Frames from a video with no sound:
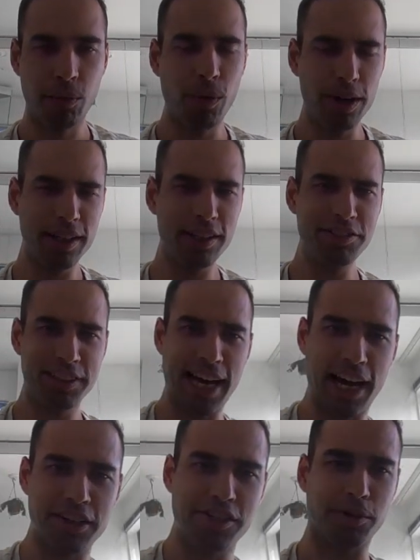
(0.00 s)
What is the
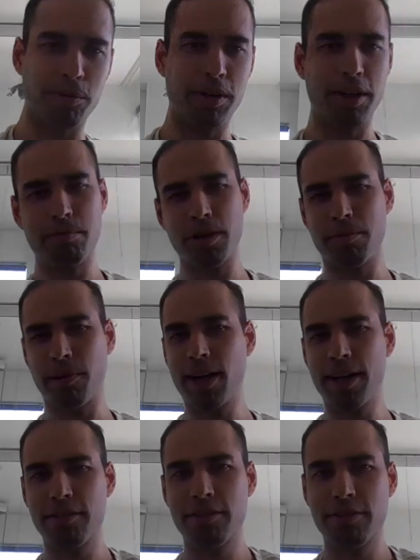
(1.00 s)
Nash equilibrium? I
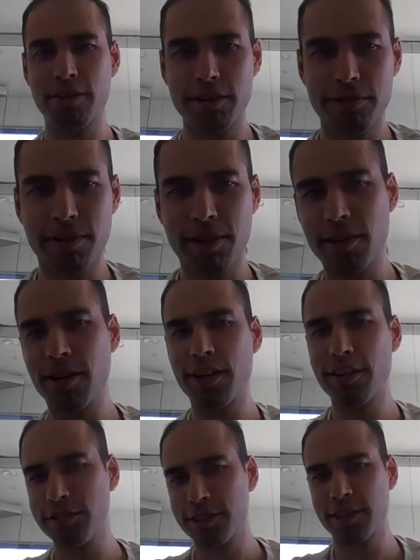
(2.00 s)
never really freaking
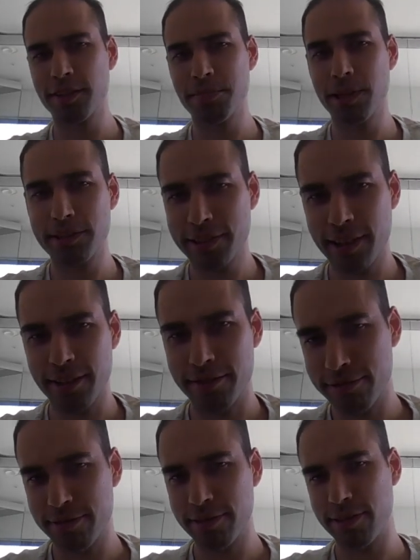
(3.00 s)
understood it myself.
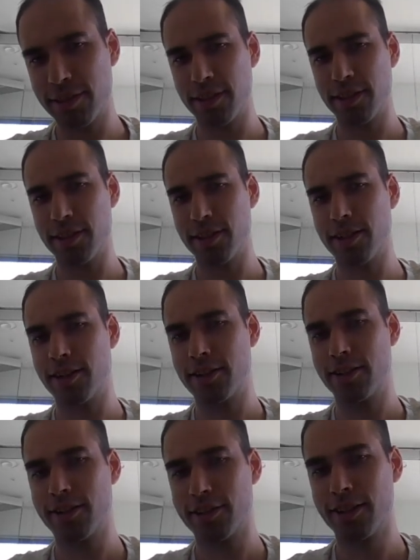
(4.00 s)
Uh,
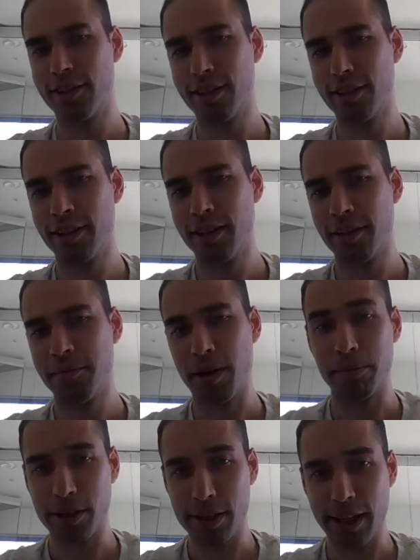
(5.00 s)
but
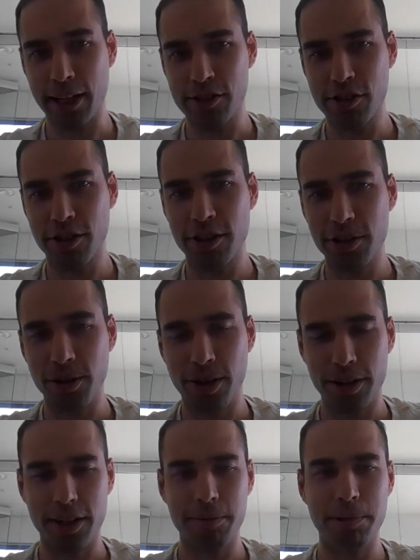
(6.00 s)
I'm going to lecture on you
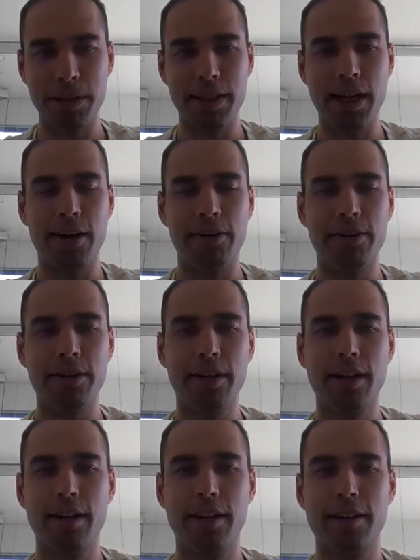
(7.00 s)
on it a bit now.
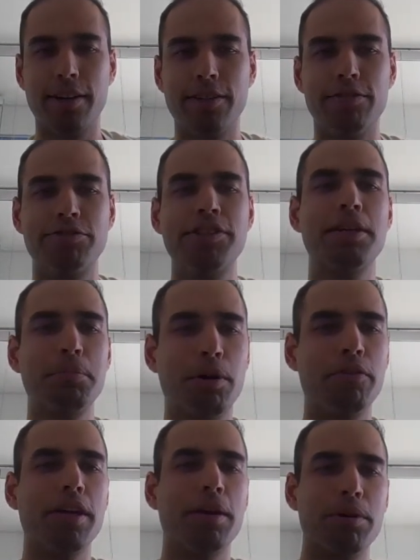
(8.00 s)
You've seen the
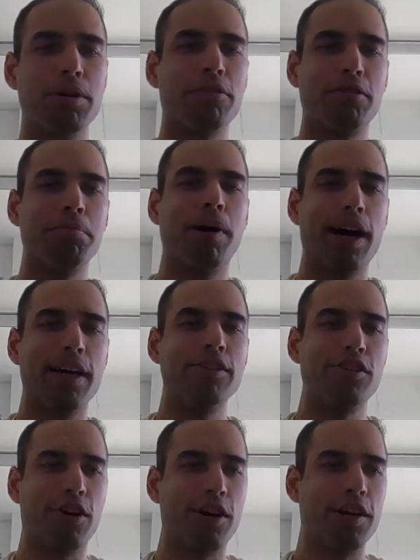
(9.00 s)
movie A Beautiful Mind,
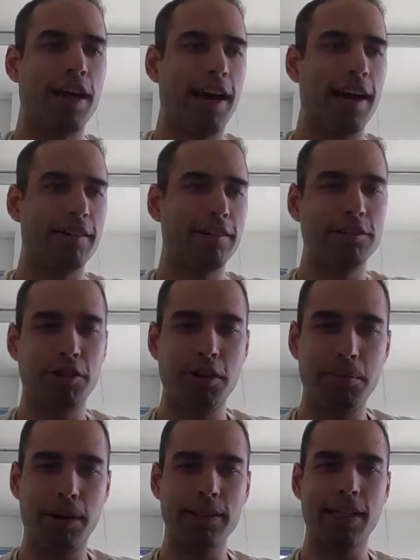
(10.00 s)
John Nash. It's all
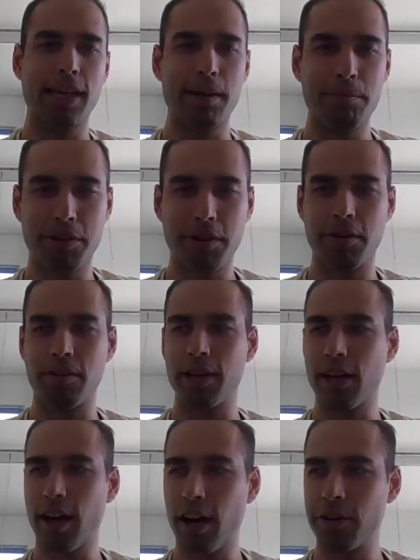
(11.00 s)
about game
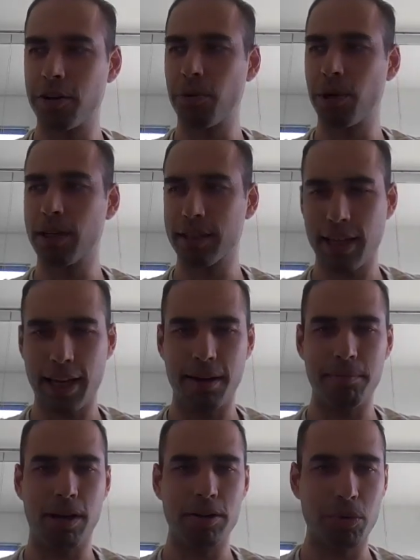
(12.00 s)
theory. How do you win the
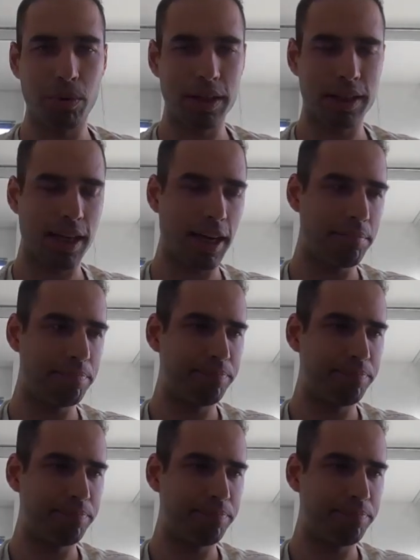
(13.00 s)
game? How do you win the game?